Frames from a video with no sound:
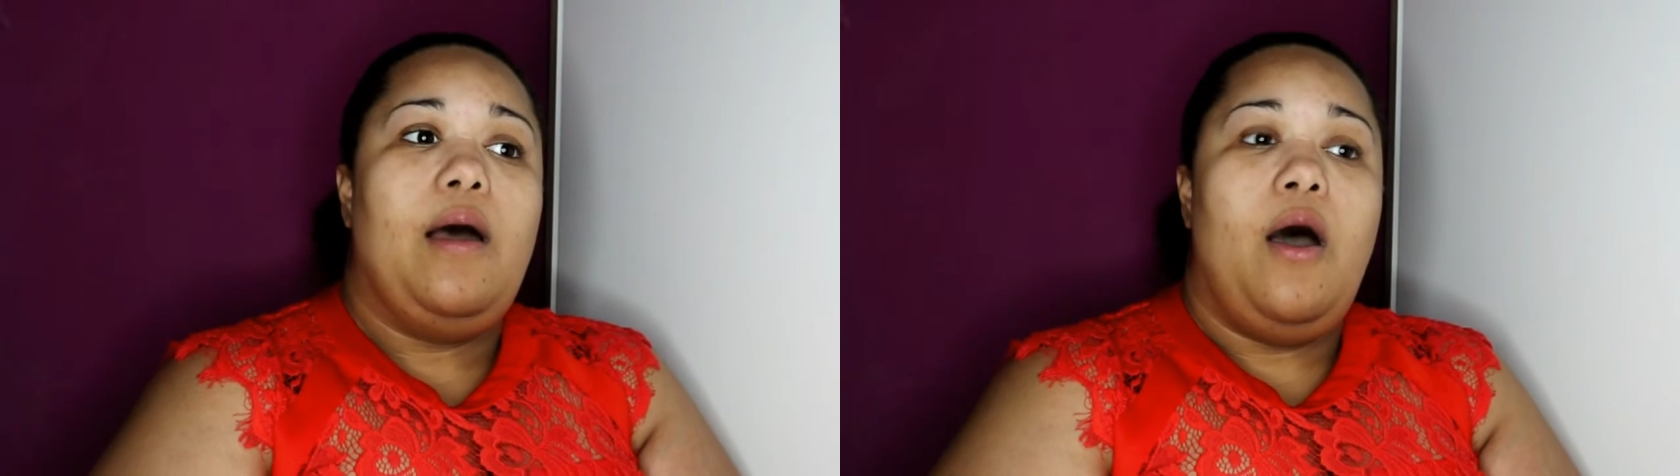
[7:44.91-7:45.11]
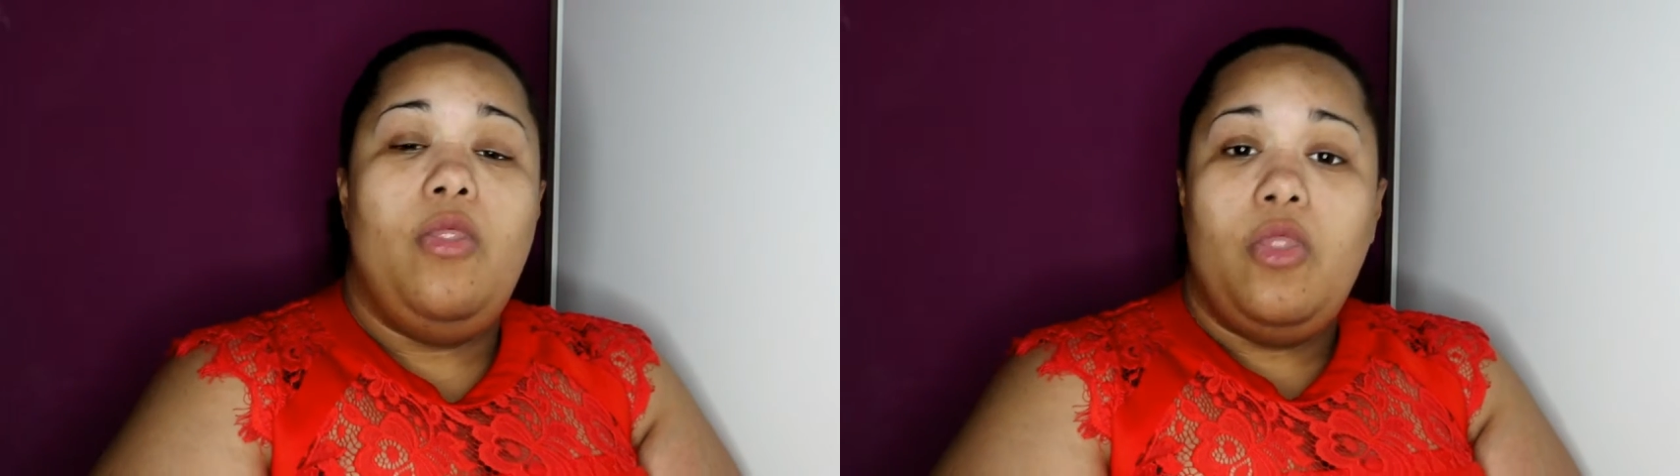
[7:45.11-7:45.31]

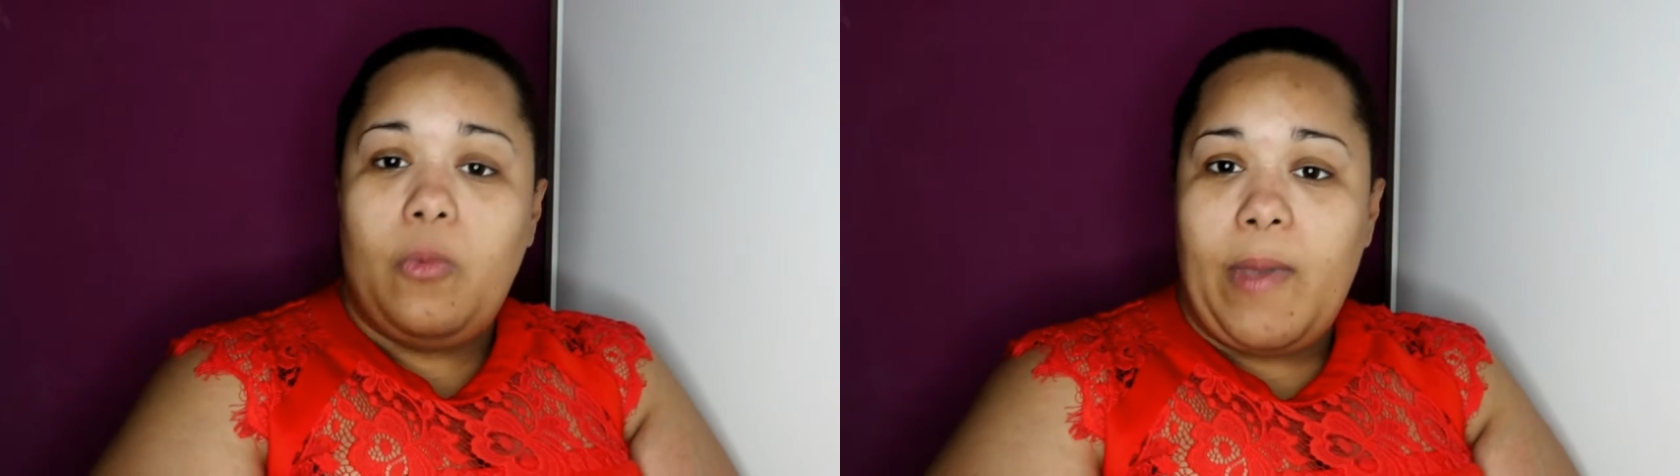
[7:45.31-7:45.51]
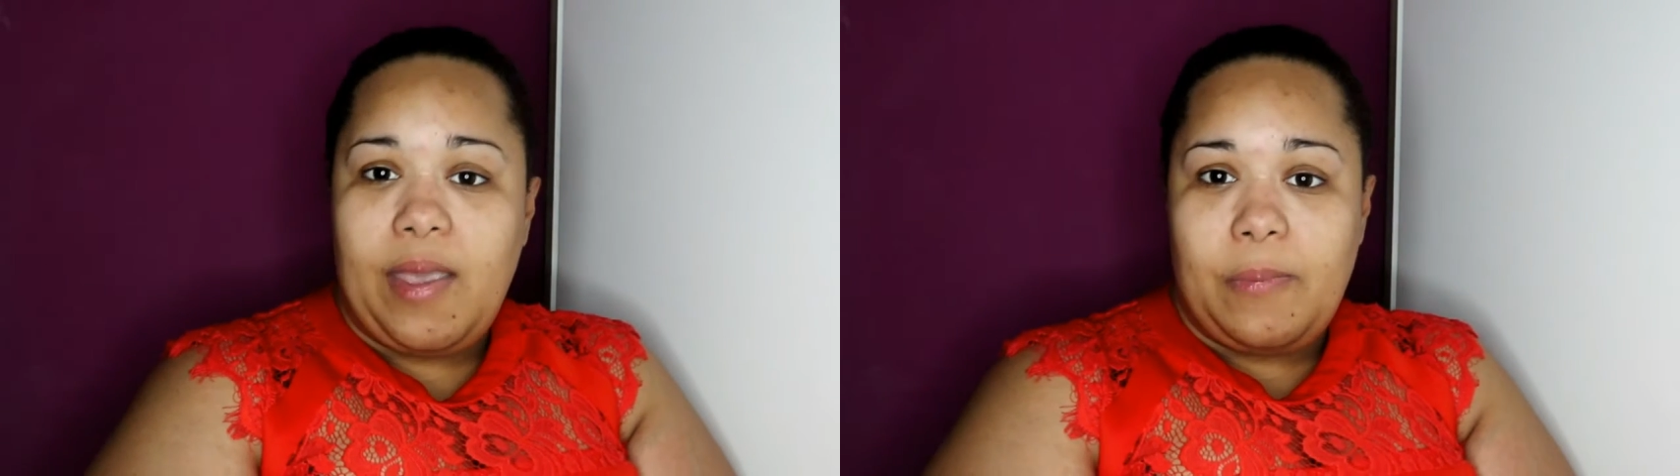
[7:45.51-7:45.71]
on
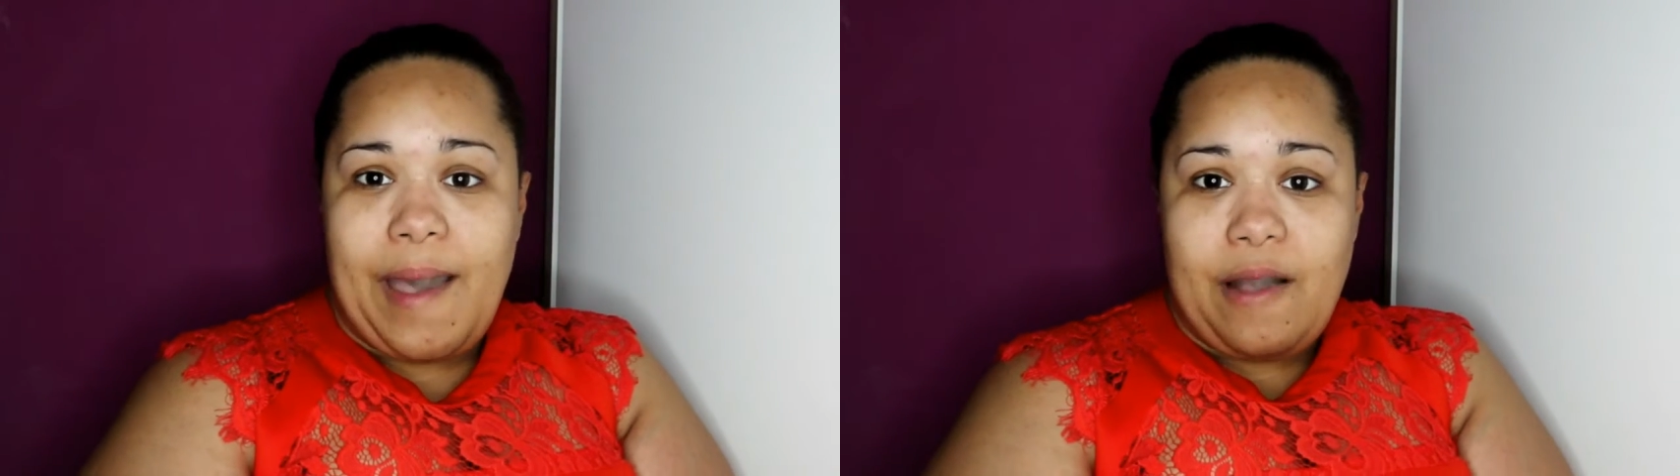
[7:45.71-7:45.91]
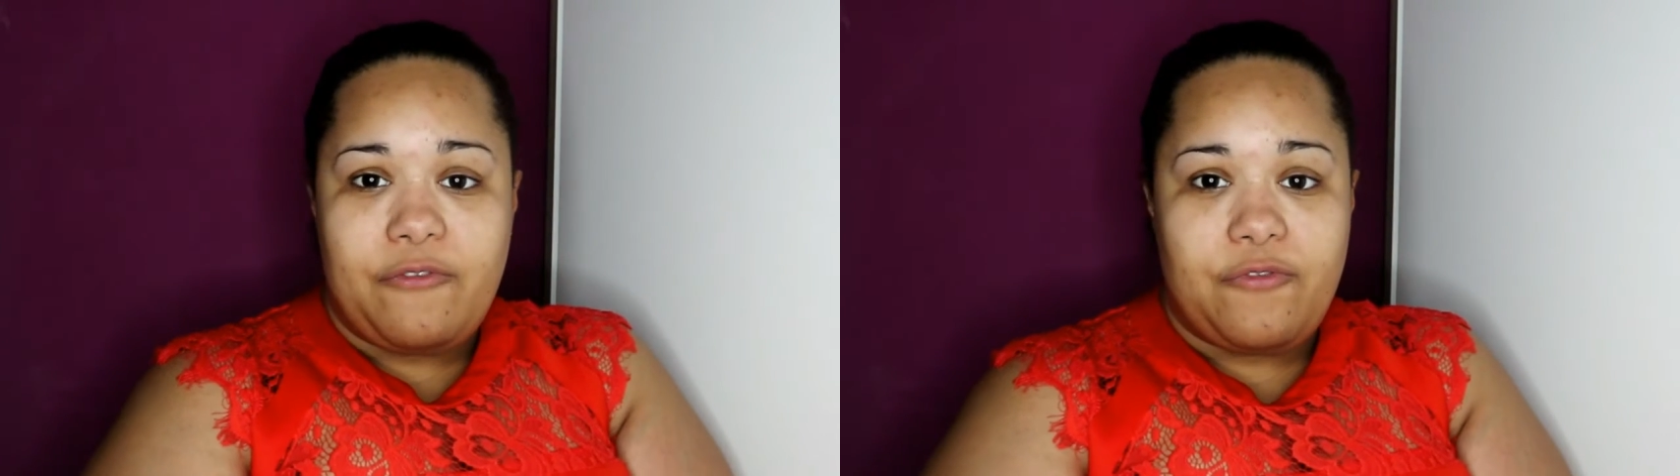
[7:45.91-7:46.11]
the way
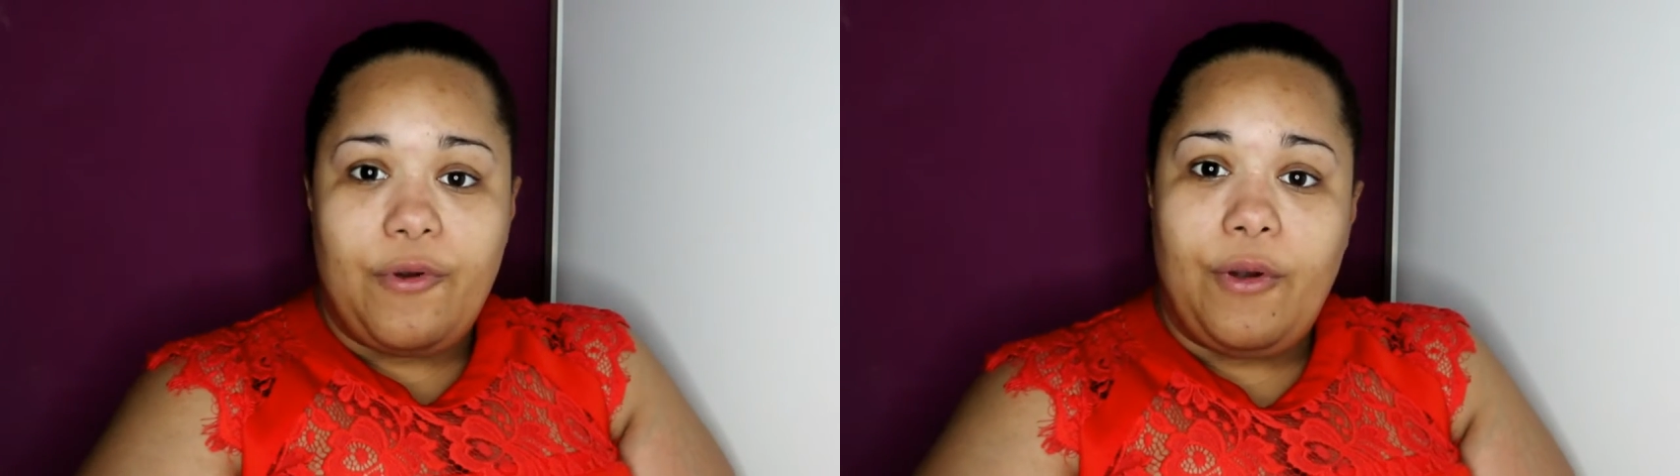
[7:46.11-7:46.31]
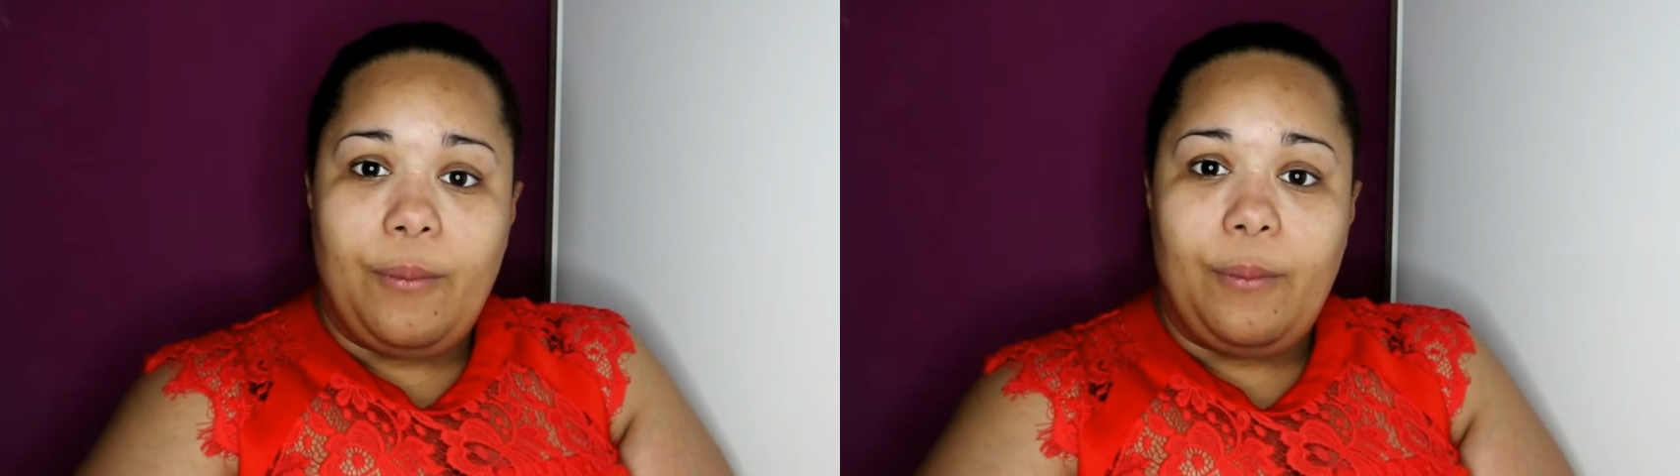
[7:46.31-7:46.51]
back
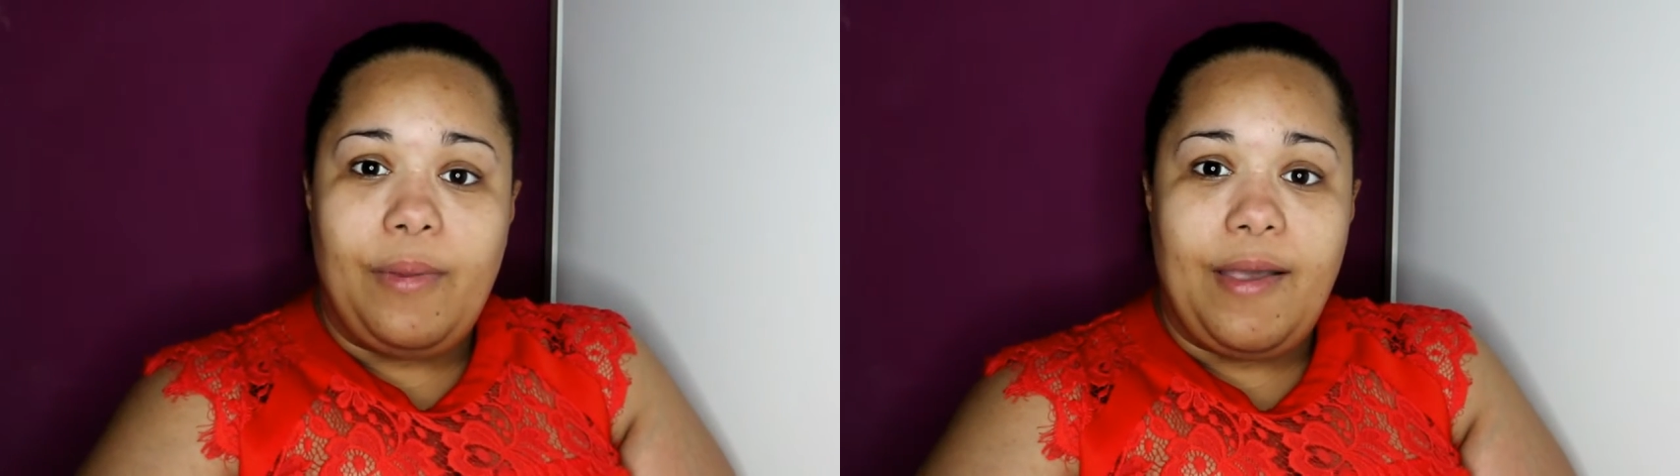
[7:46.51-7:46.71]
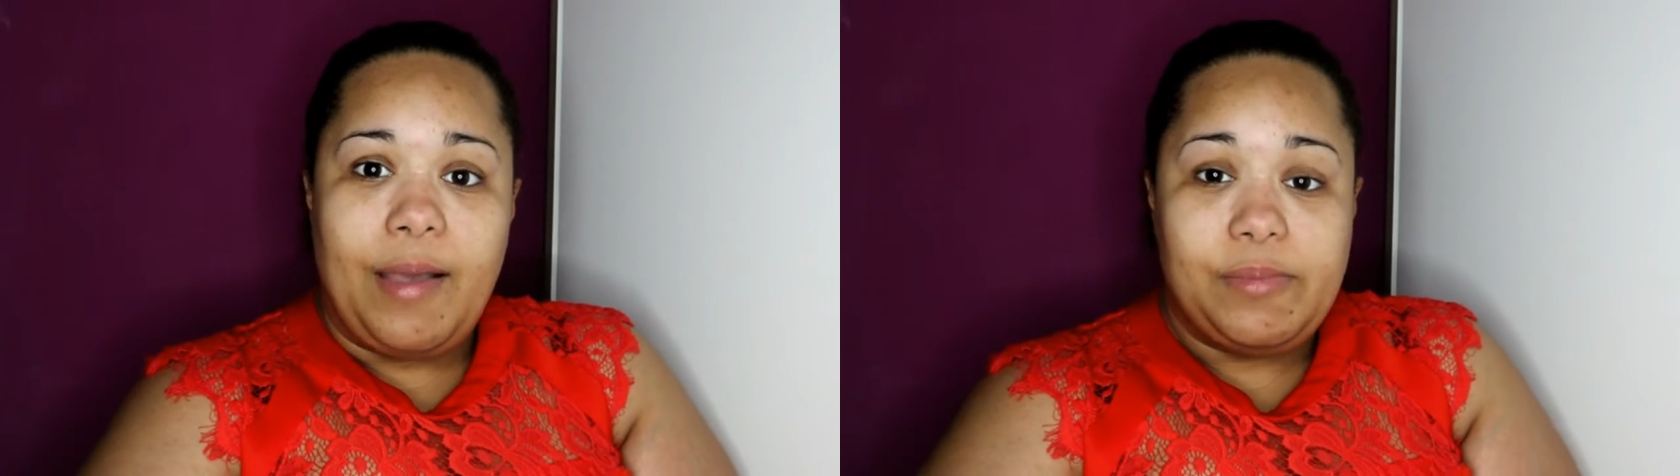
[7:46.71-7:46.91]

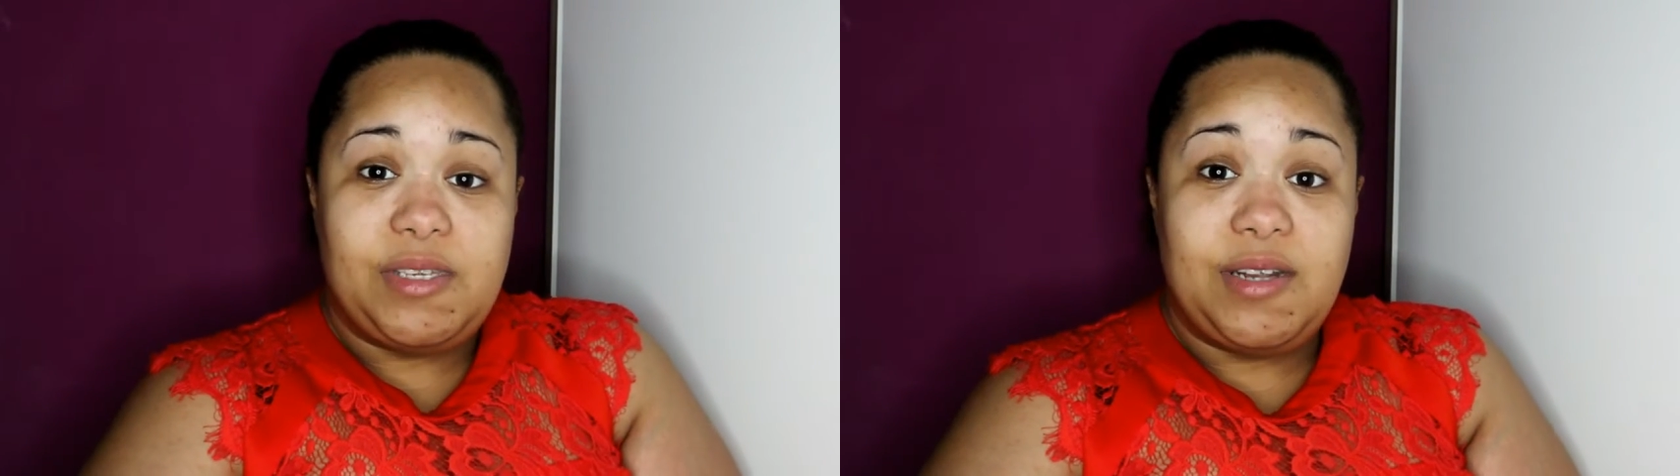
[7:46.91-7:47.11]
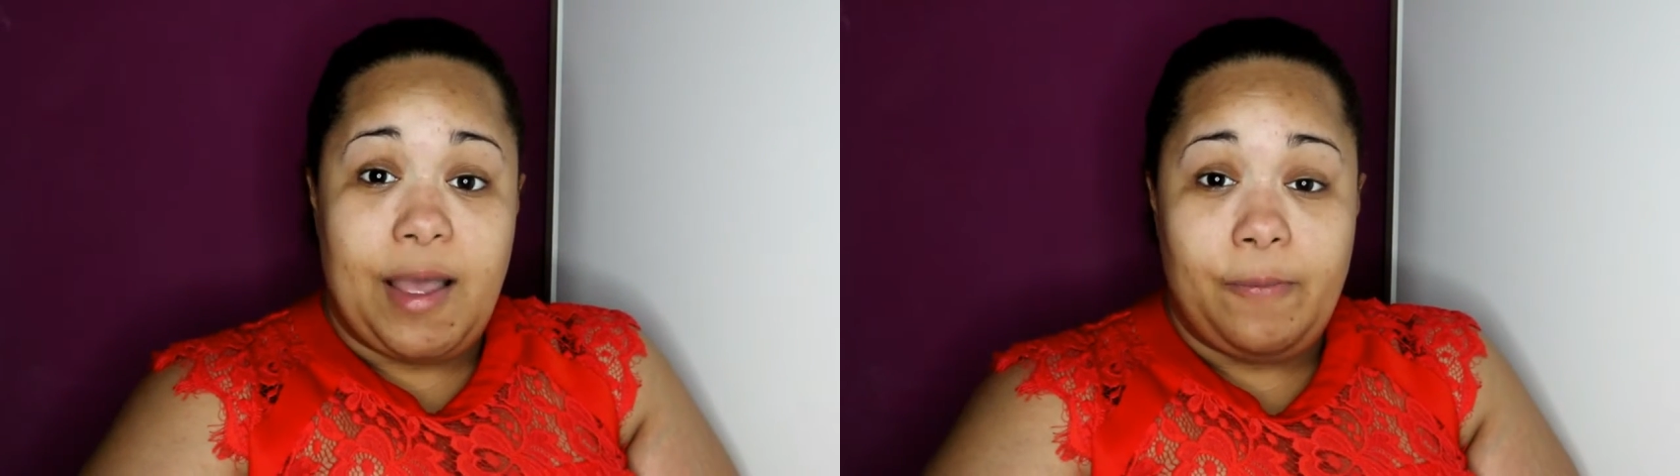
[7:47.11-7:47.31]
from
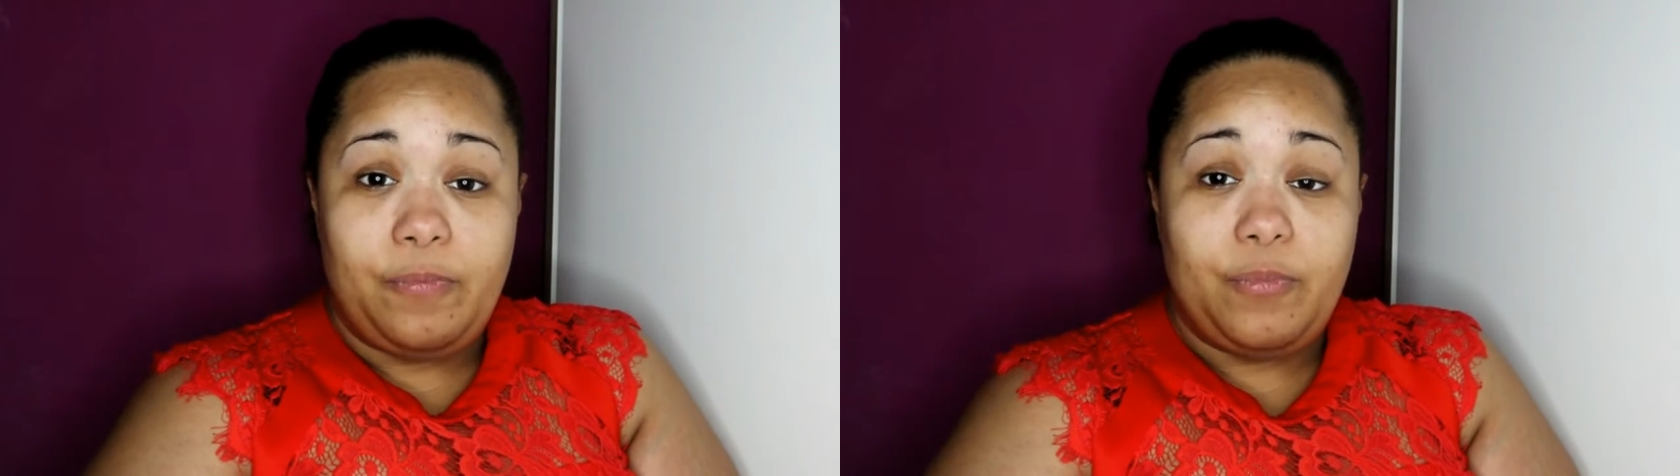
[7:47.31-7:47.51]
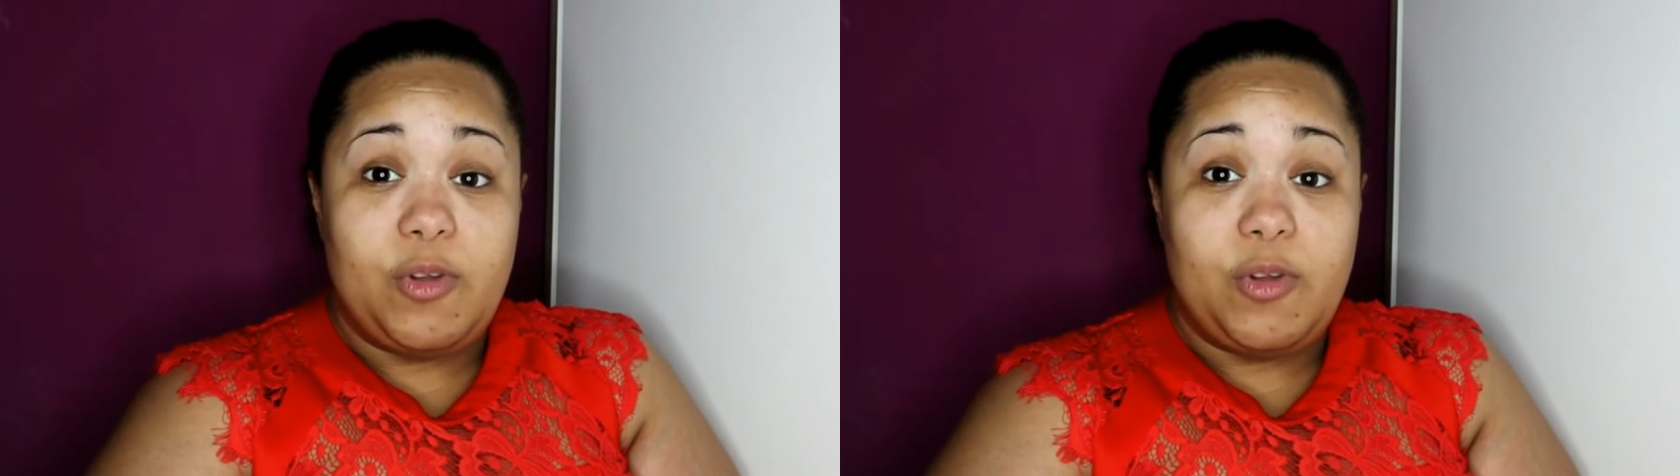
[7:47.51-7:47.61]
Amsterdam,